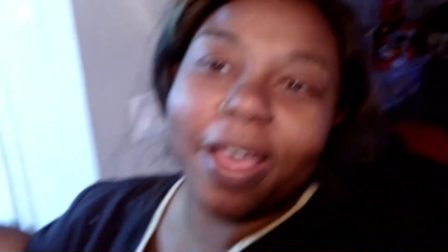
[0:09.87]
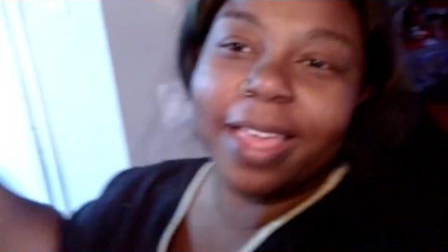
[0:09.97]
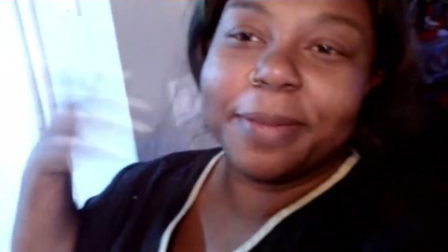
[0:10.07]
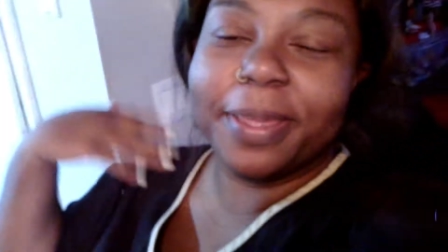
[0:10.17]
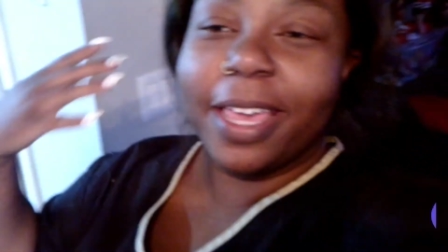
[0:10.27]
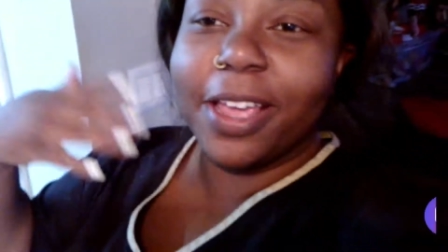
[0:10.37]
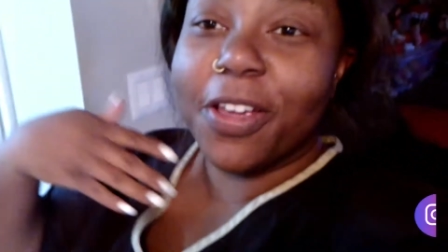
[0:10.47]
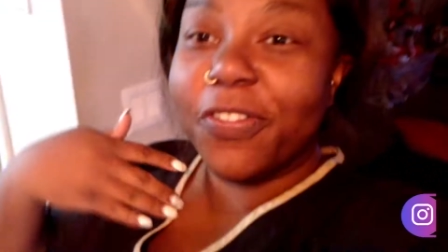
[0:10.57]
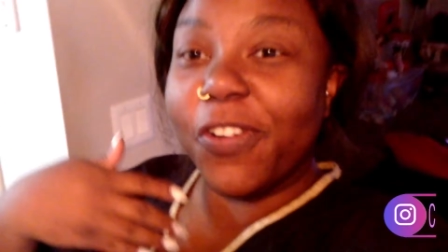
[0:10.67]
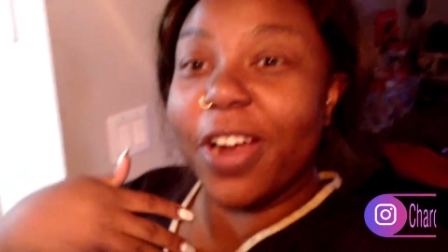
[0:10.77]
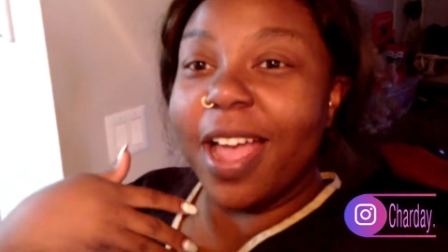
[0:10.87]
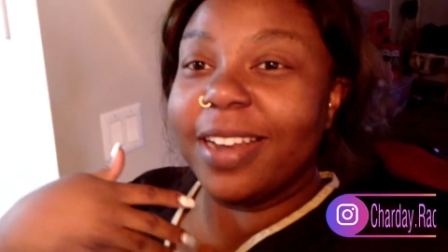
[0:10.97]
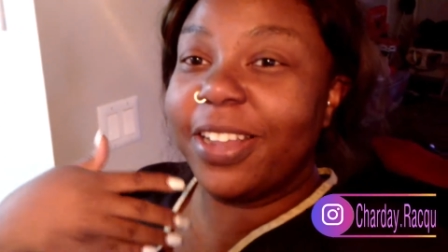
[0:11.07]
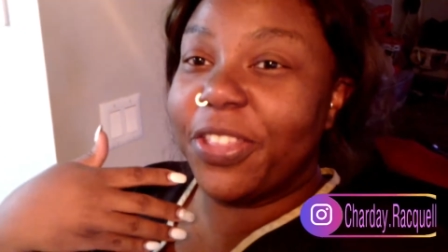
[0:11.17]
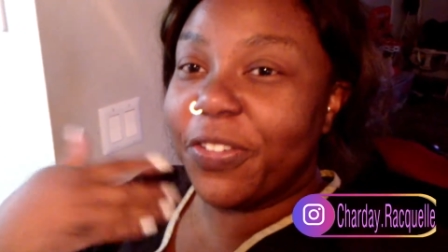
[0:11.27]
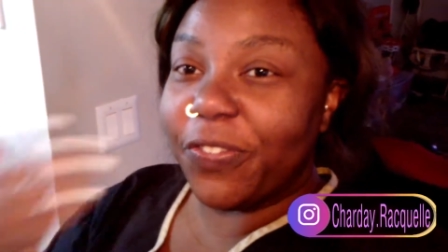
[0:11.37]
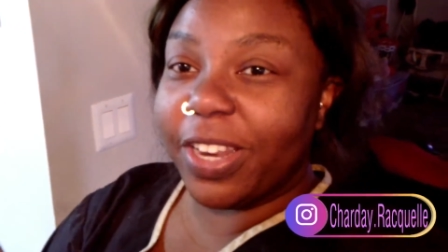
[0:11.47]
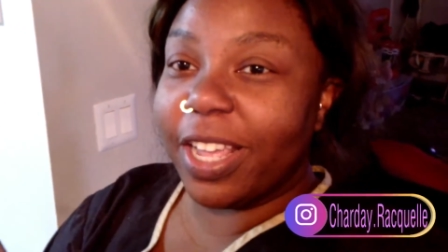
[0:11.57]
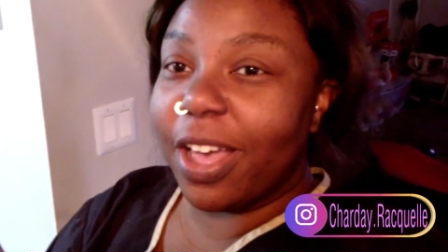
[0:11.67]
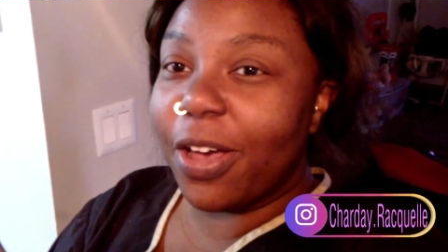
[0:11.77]
I am here for another
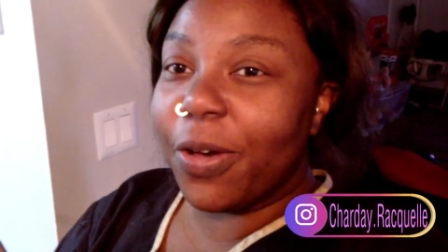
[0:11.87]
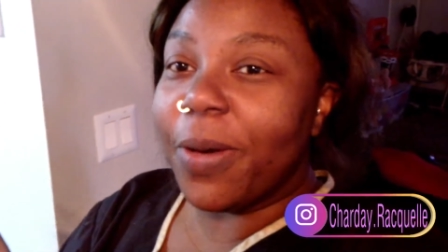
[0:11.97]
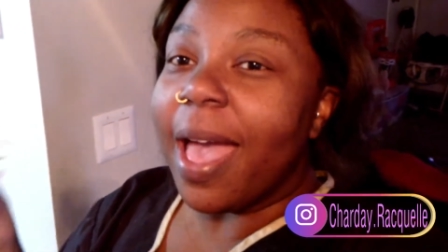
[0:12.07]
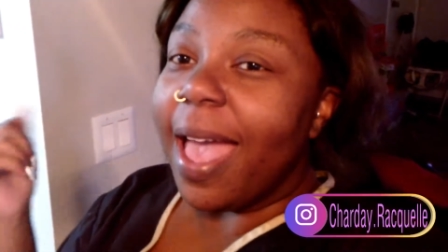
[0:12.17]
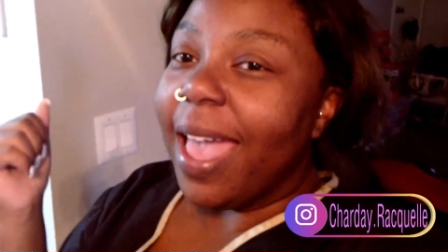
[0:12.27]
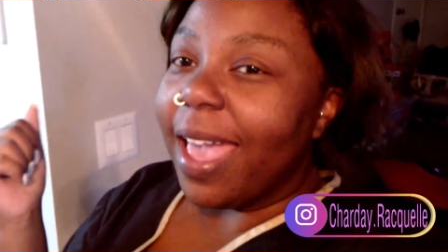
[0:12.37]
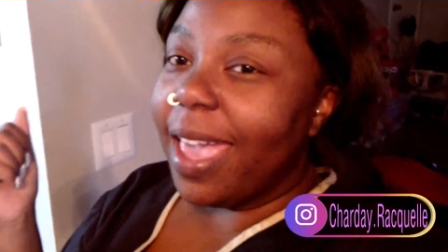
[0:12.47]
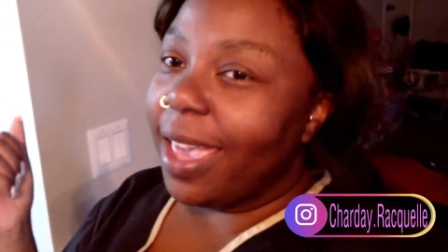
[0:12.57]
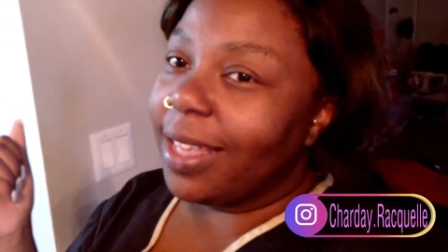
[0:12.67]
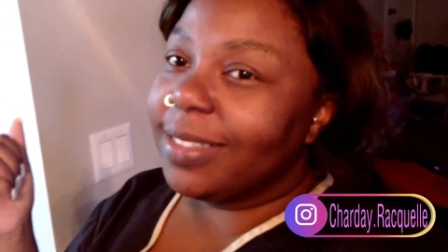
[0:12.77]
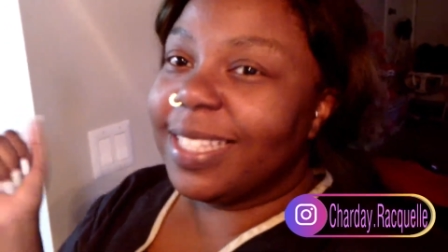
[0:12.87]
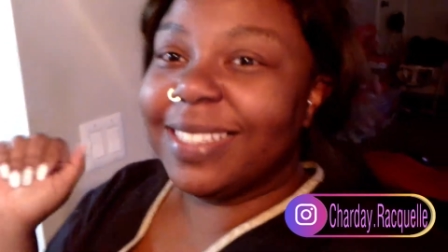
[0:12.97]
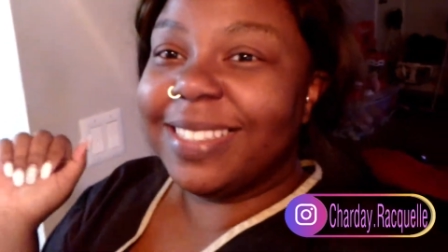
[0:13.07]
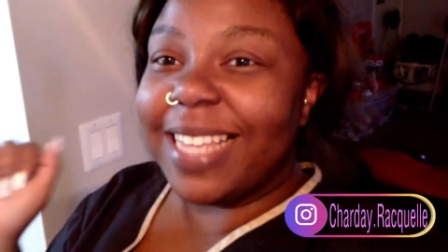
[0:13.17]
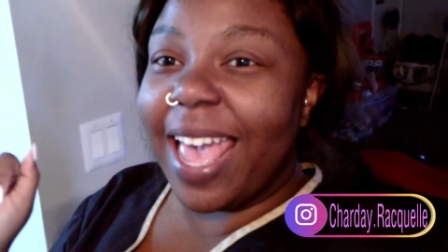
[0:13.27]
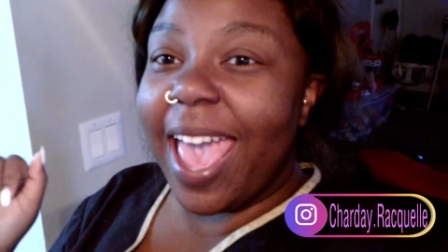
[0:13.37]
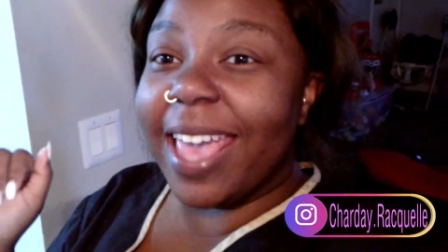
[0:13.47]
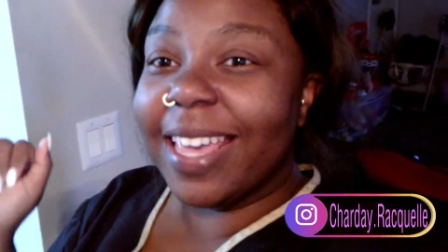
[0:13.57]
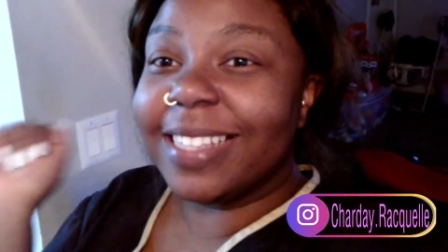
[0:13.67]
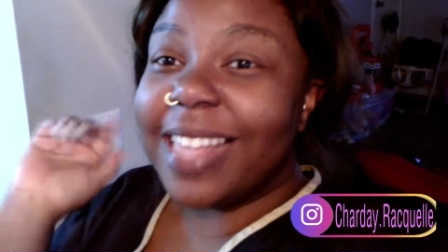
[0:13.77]
video and
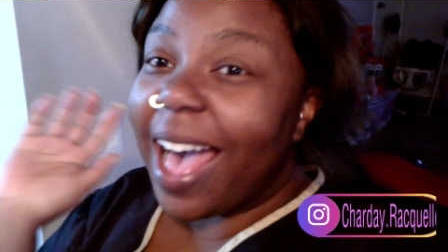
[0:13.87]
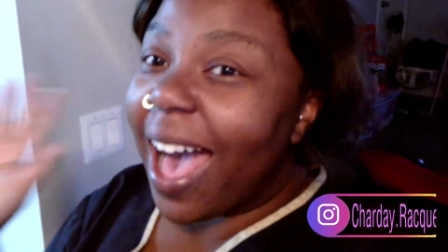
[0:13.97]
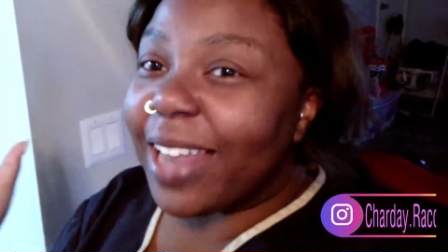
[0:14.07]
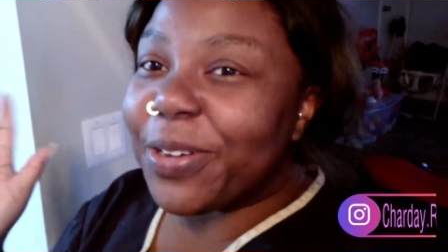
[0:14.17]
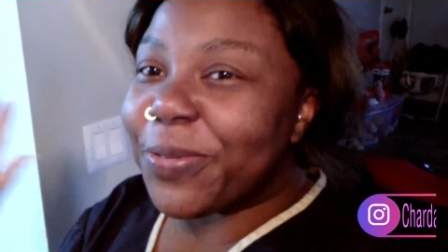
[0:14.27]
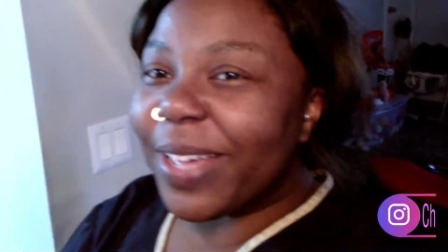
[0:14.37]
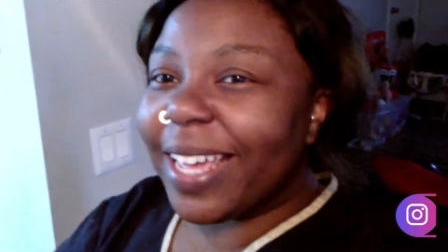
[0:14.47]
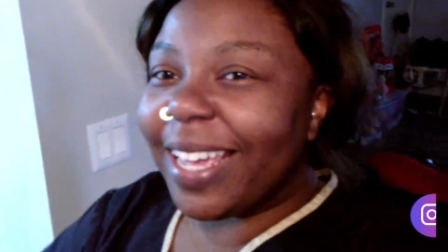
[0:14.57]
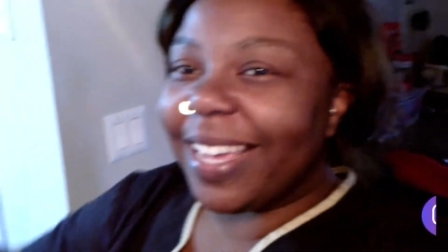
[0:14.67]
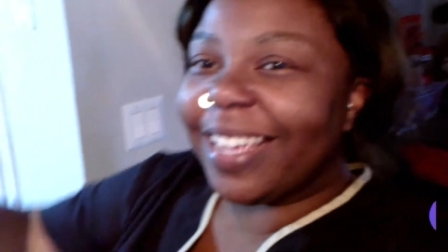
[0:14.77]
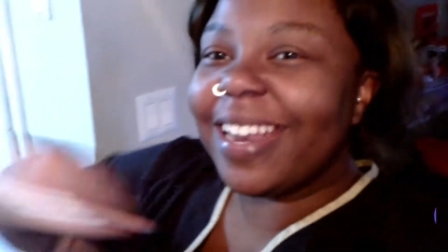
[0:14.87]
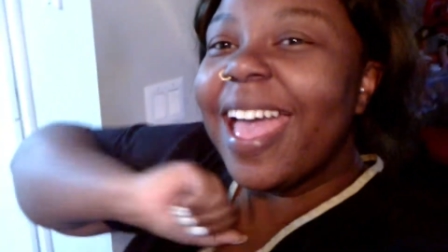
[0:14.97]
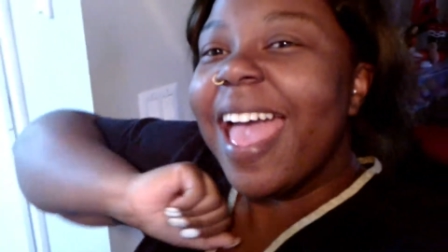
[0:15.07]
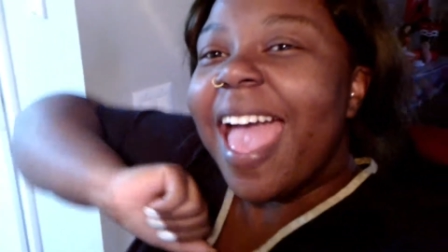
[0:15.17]
today is Halloween.